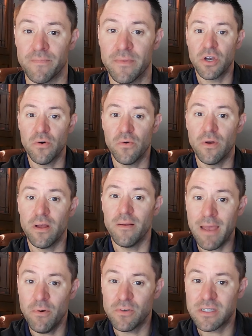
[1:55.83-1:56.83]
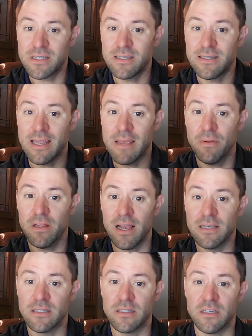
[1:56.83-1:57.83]
So Miebo
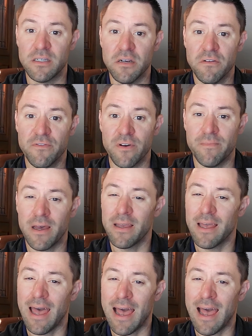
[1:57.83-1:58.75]
stabilizes the tear film by